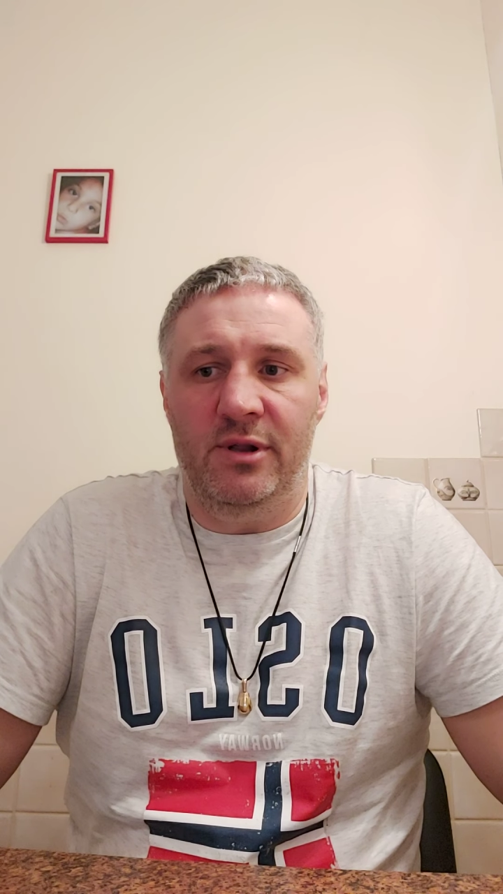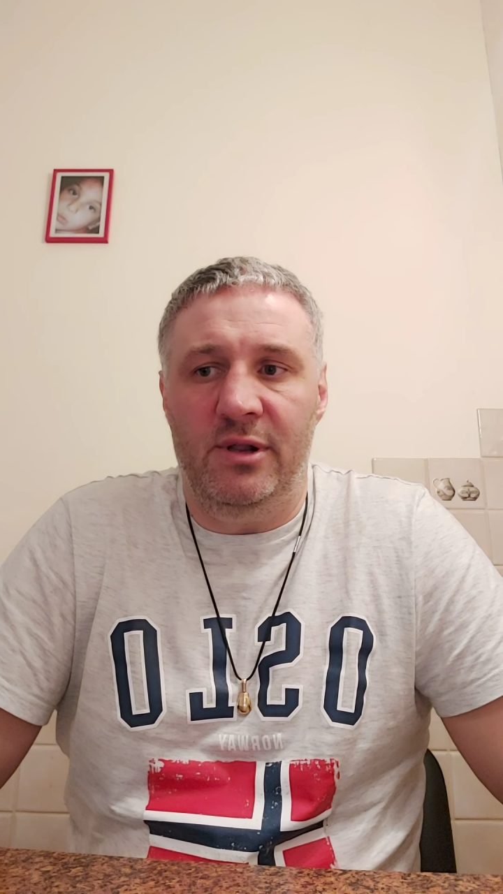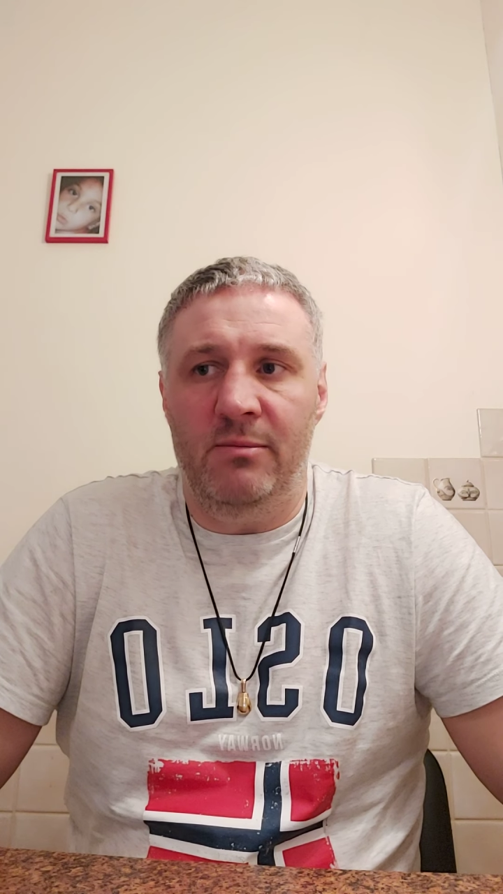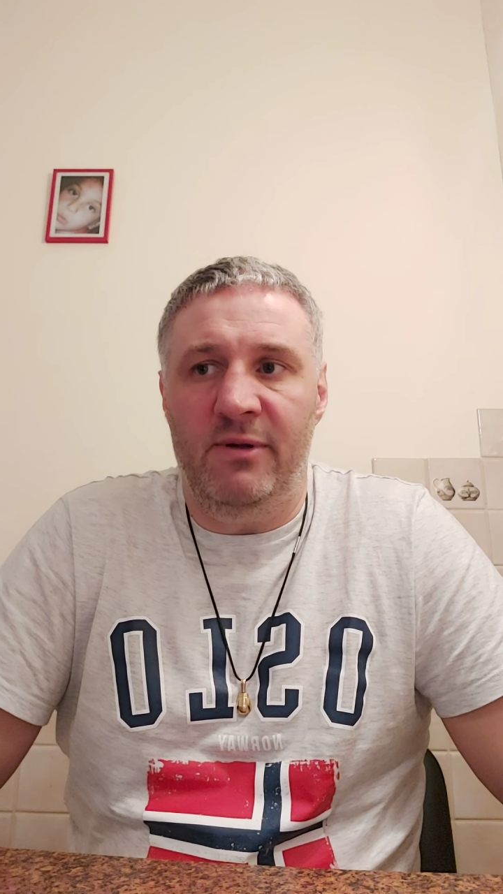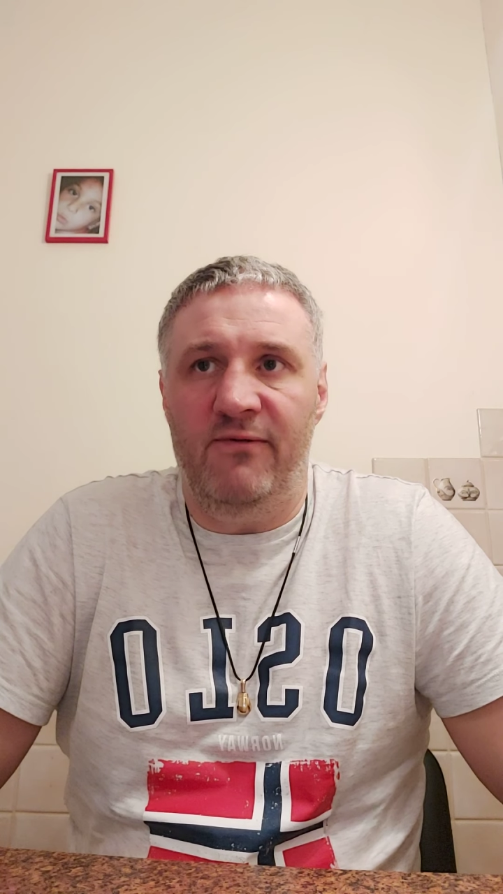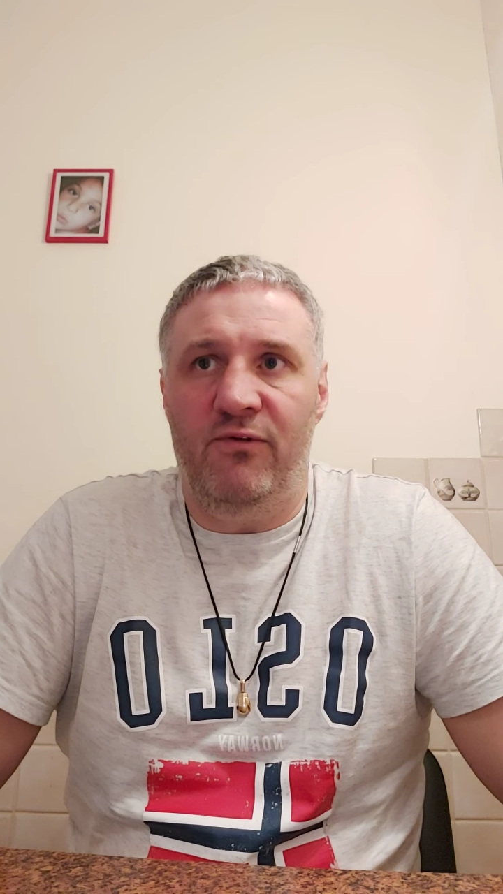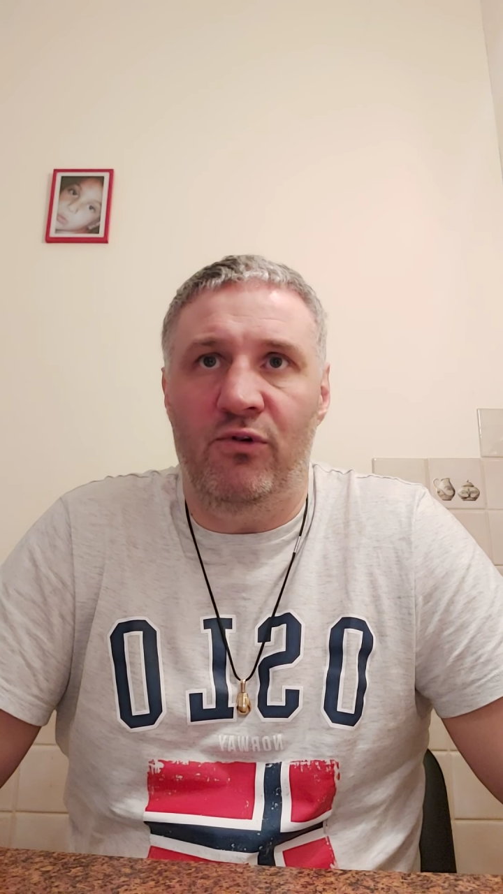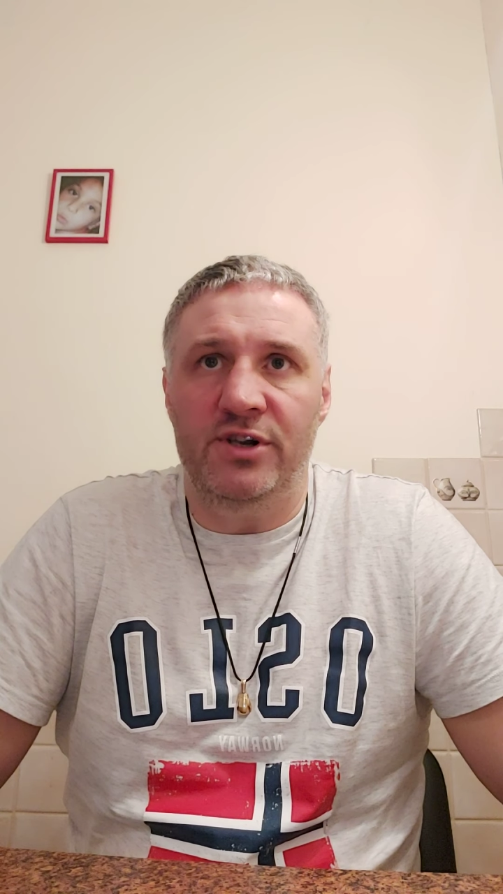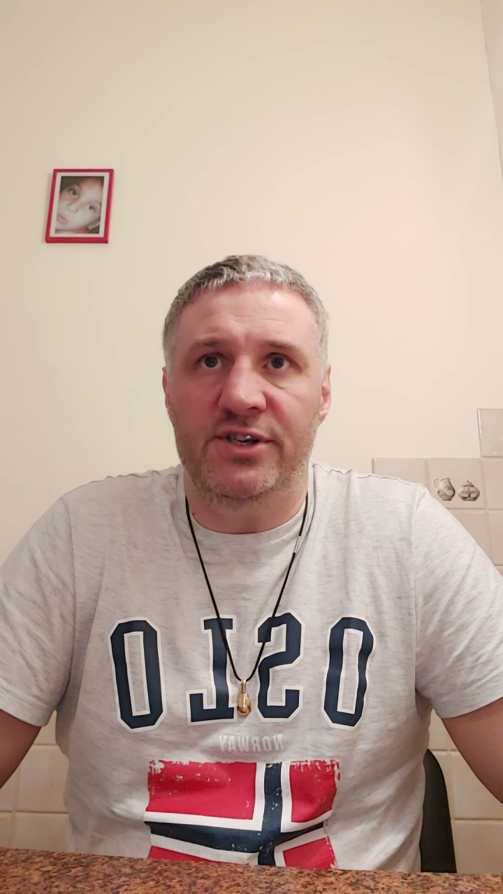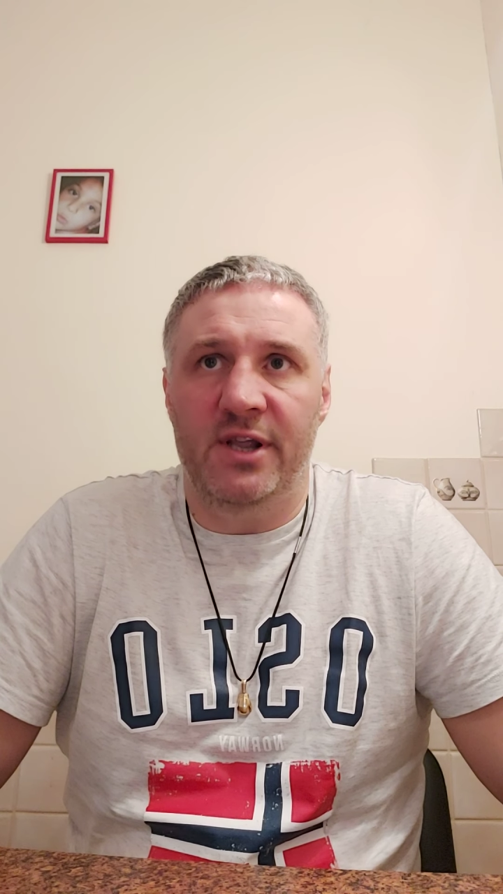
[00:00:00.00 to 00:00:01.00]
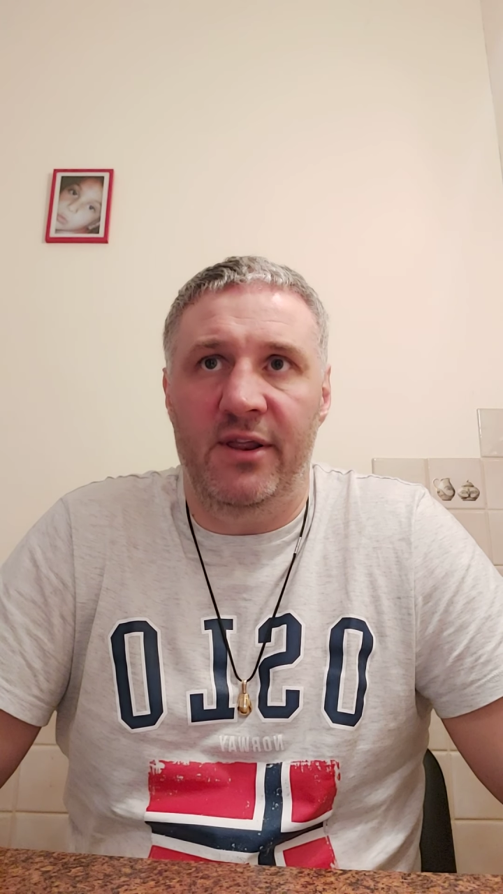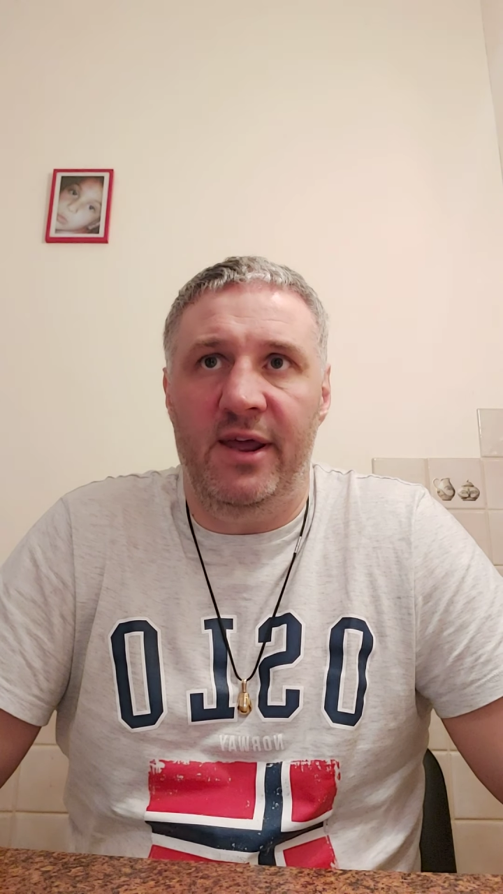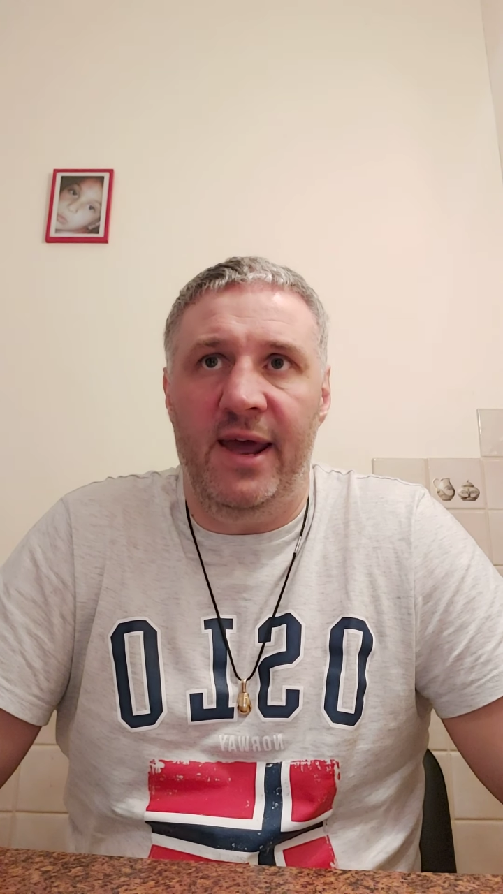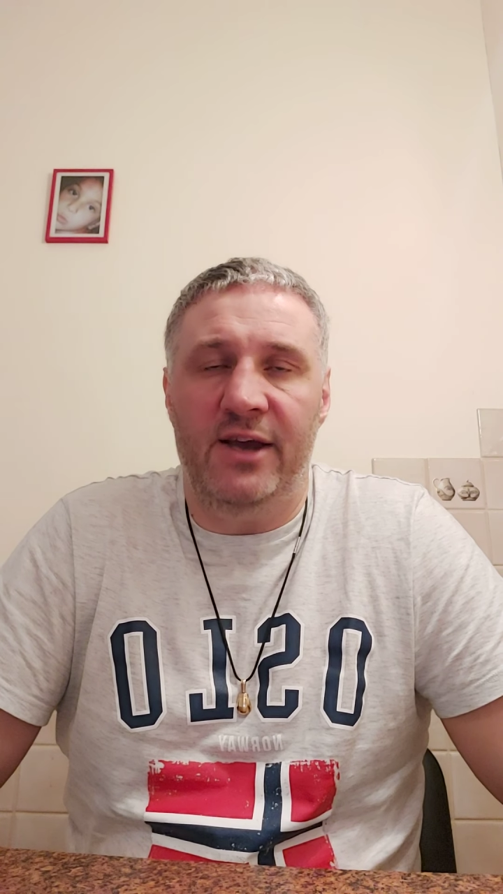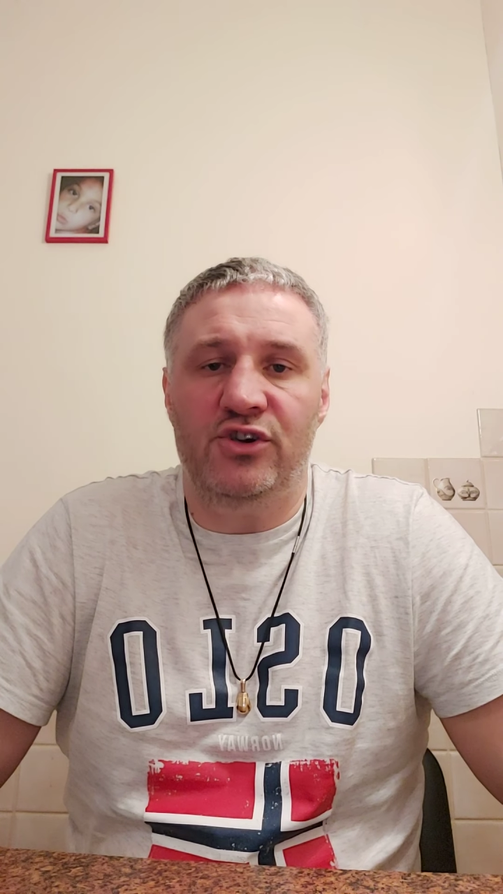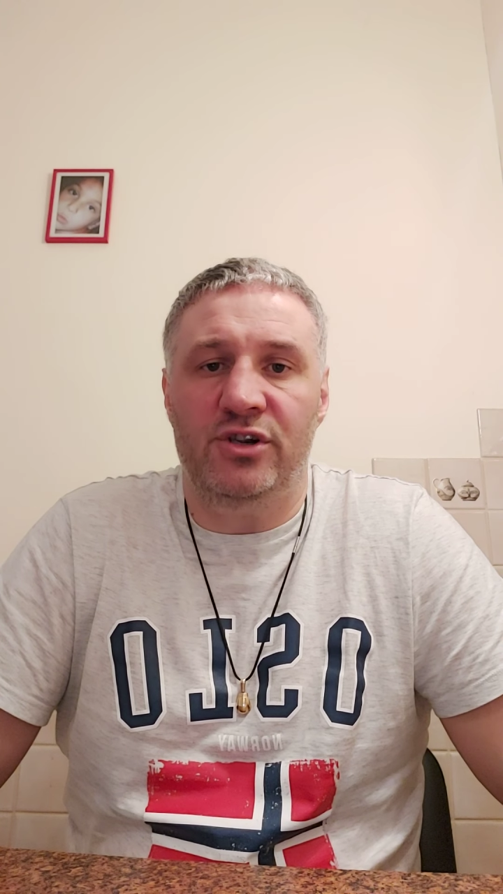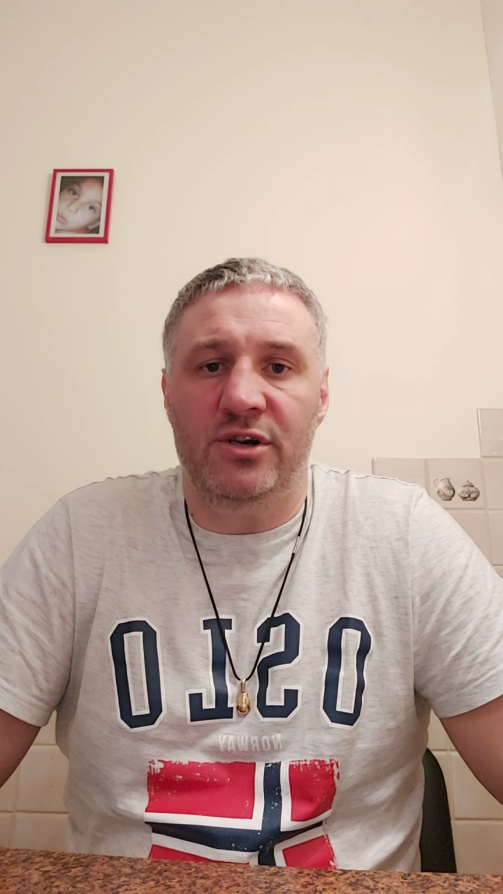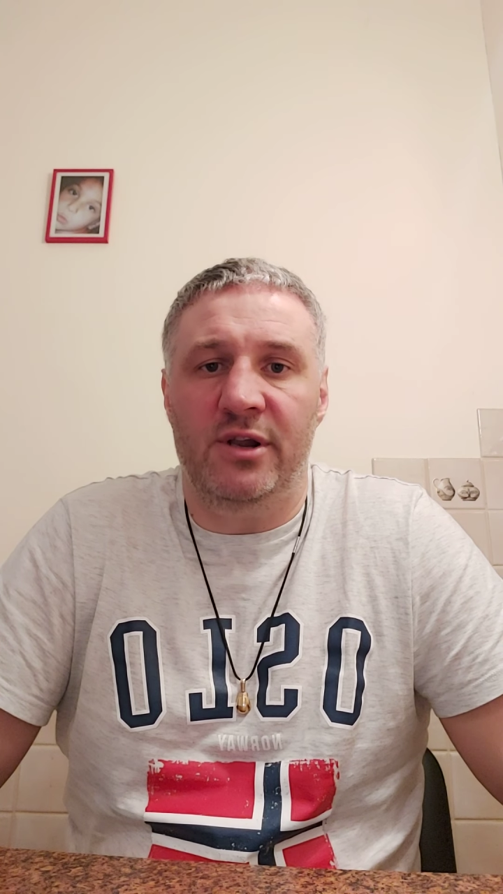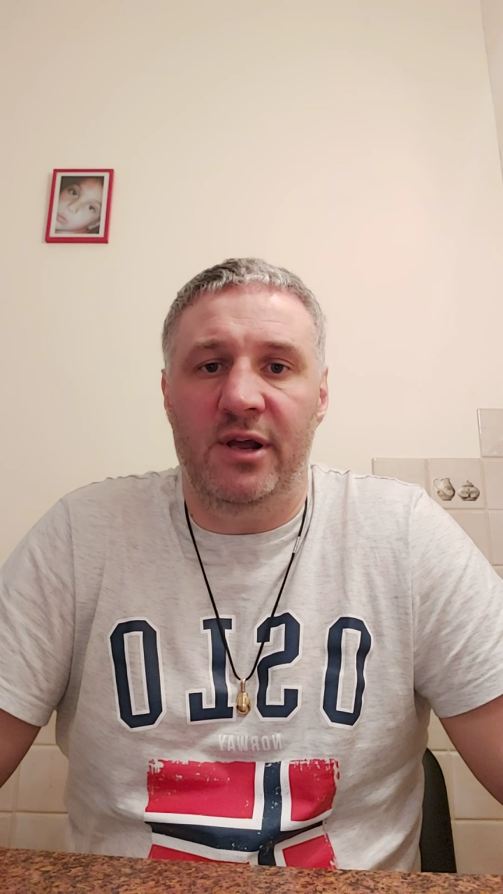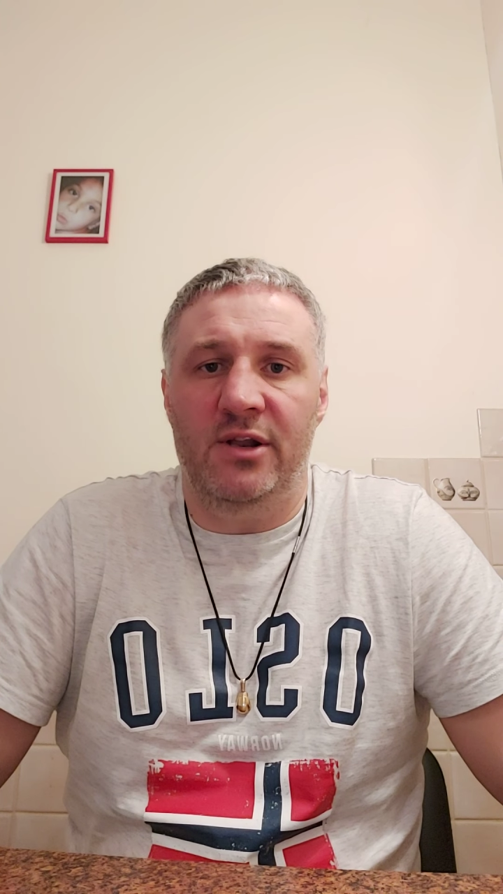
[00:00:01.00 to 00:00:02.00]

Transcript: little bit force the action